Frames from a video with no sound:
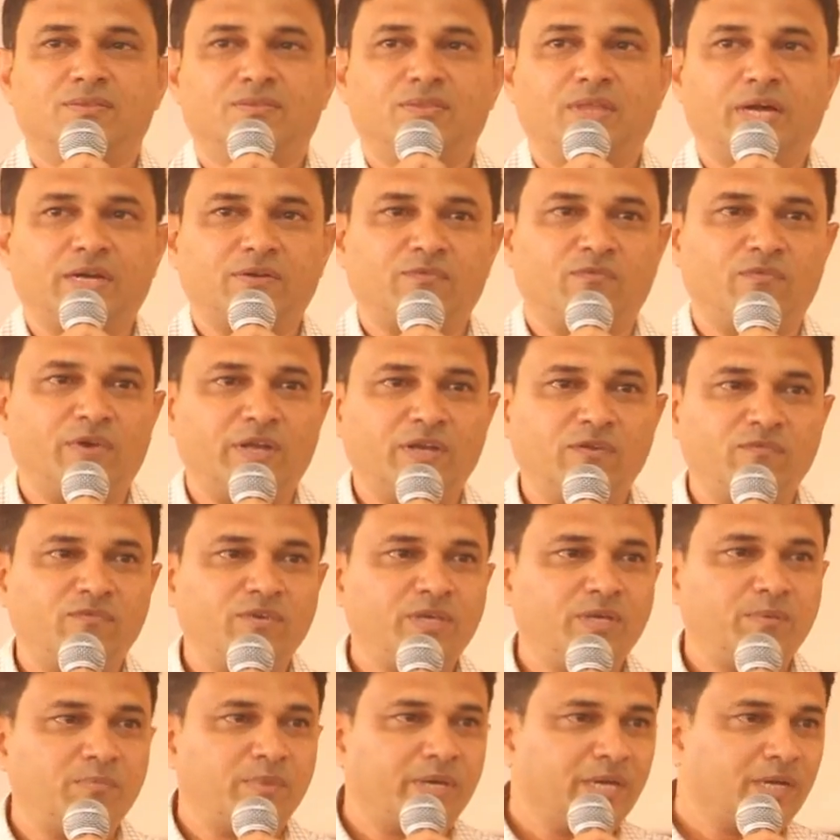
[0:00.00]
that when
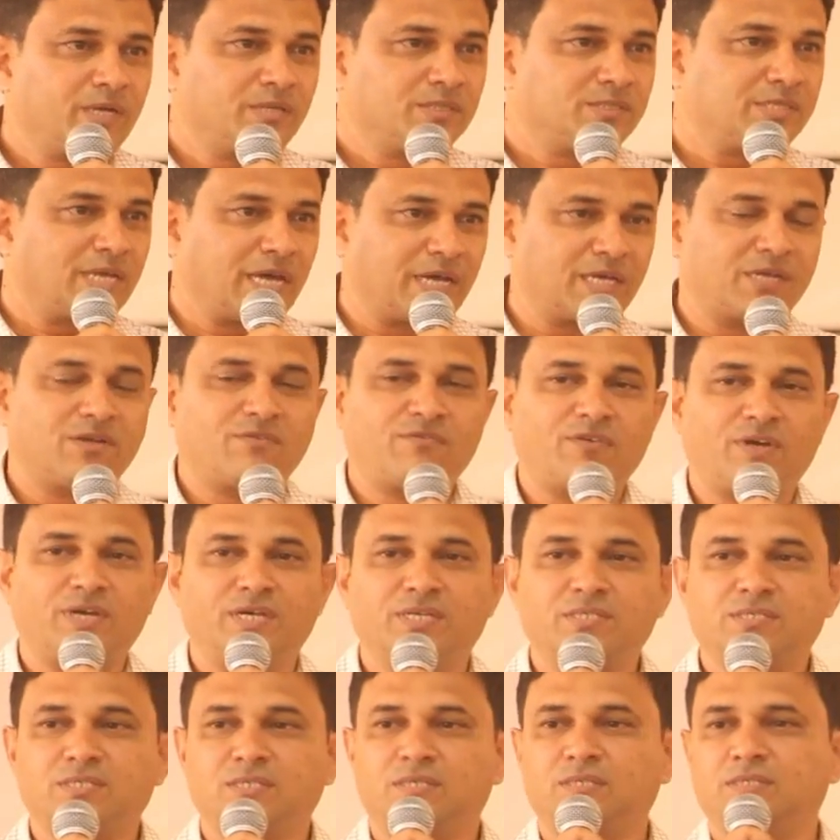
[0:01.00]
we make a
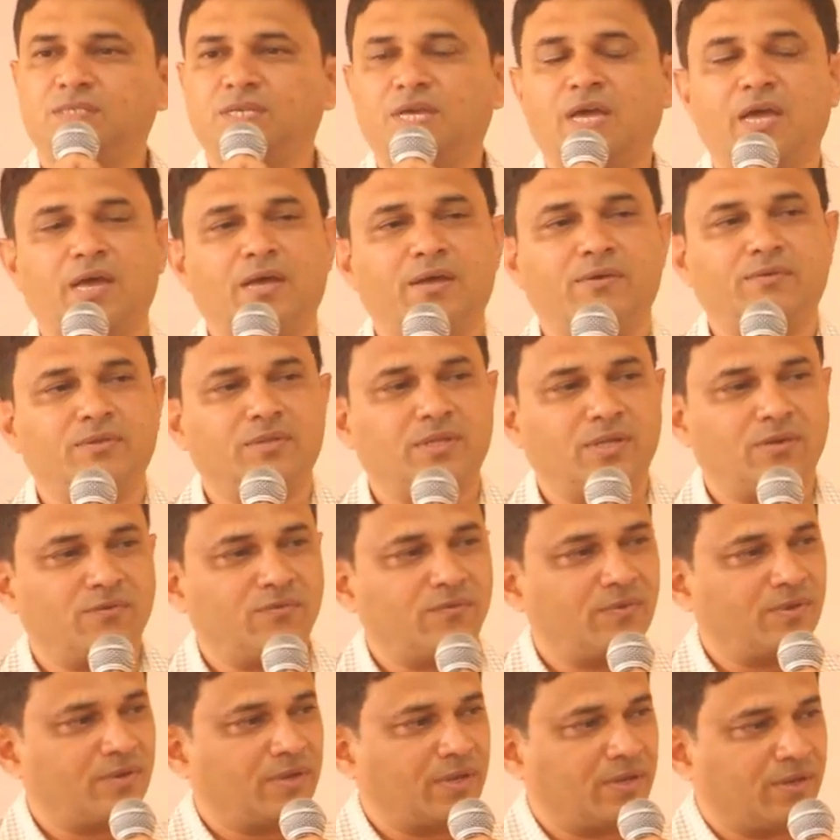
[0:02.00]
sacrifice, see,
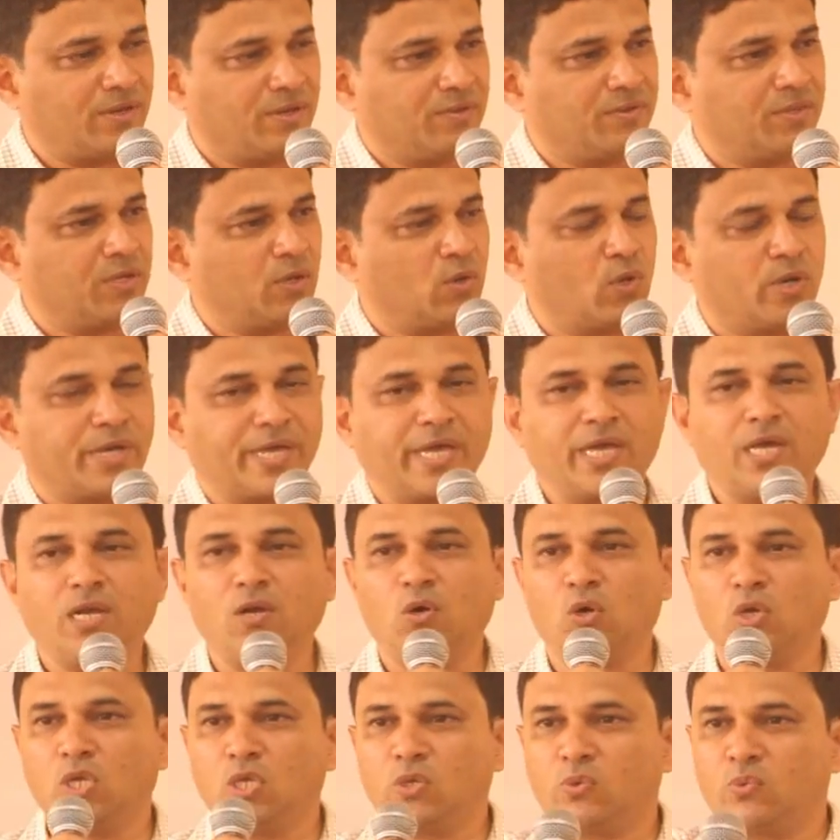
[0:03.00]
the Hail
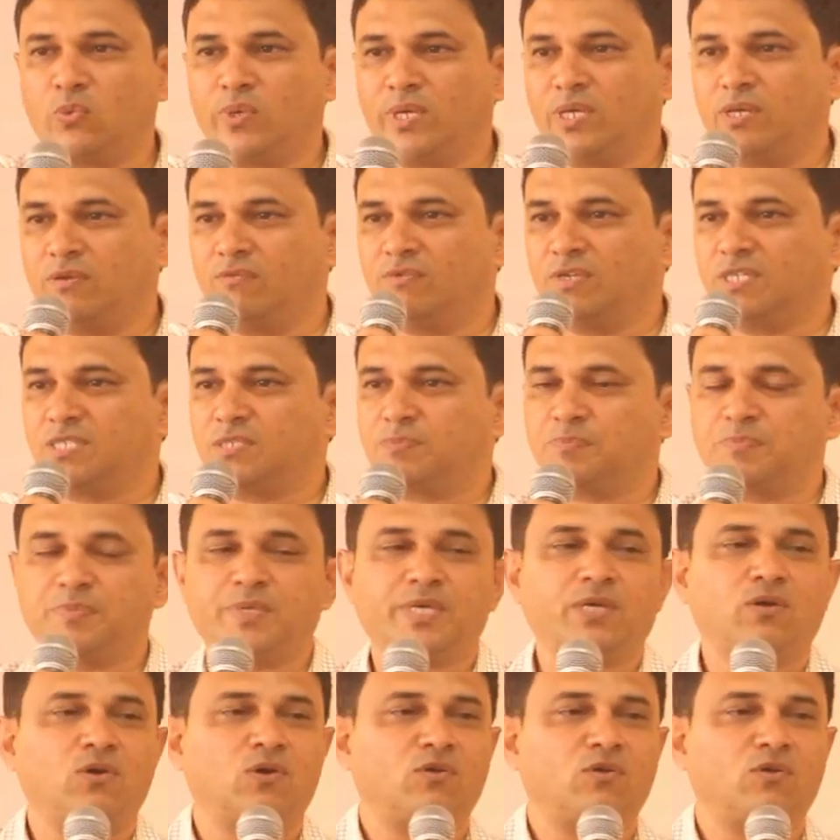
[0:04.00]
Holy Queen, we speak